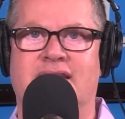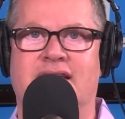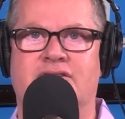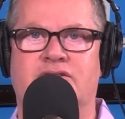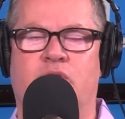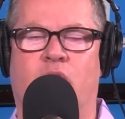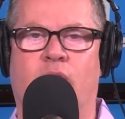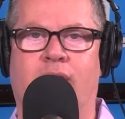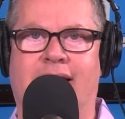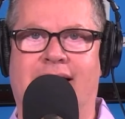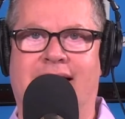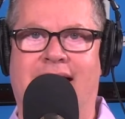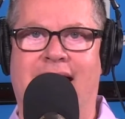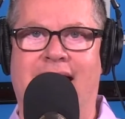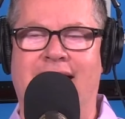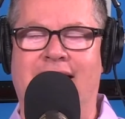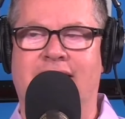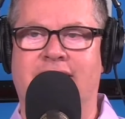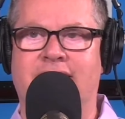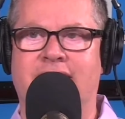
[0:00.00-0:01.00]
He has
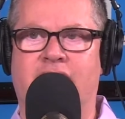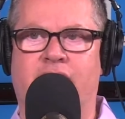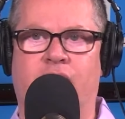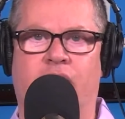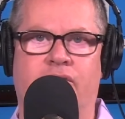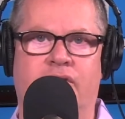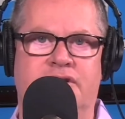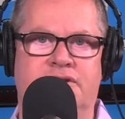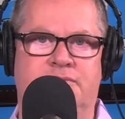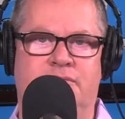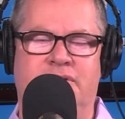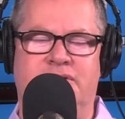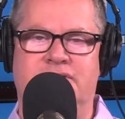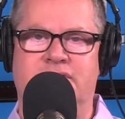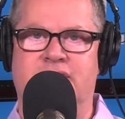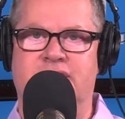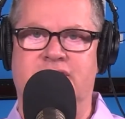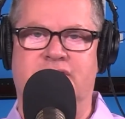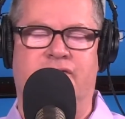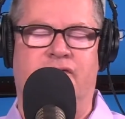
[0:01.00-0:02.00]
organically grown his
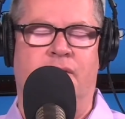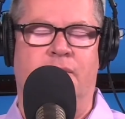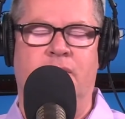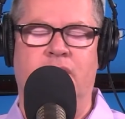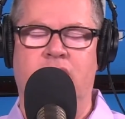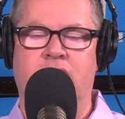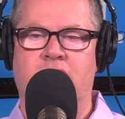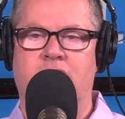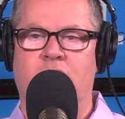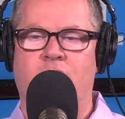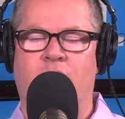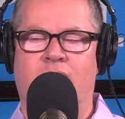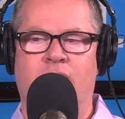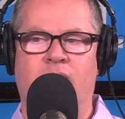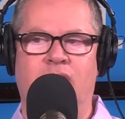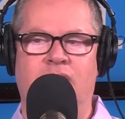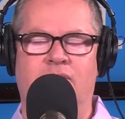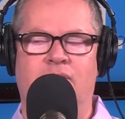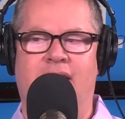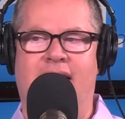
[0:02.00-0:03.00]
business from
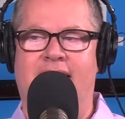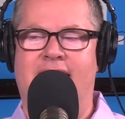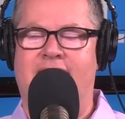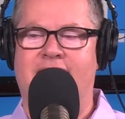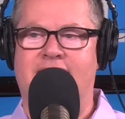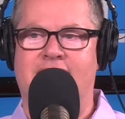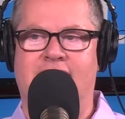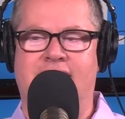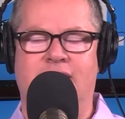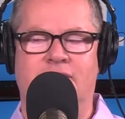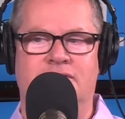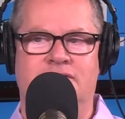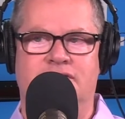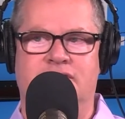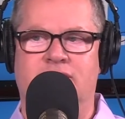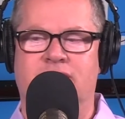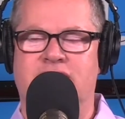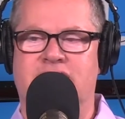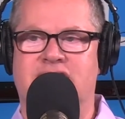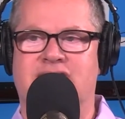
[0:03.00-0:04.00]
when we met. I think he was
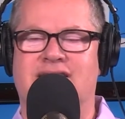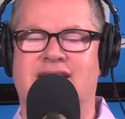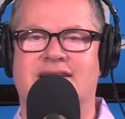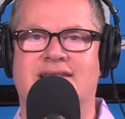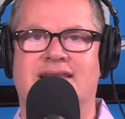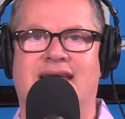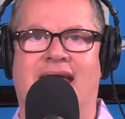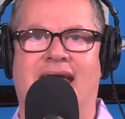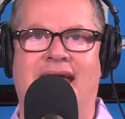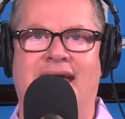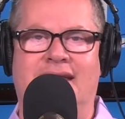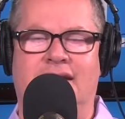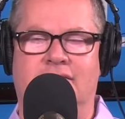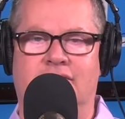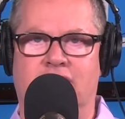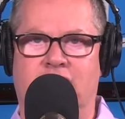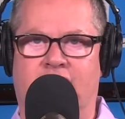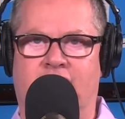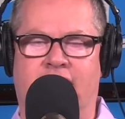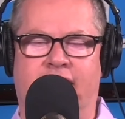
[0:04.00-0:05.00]
doing six to eight
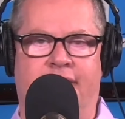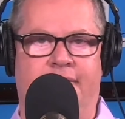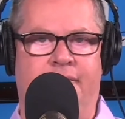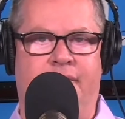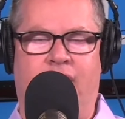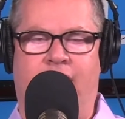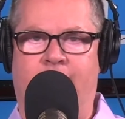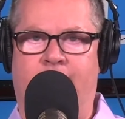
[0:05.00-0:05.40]
uh,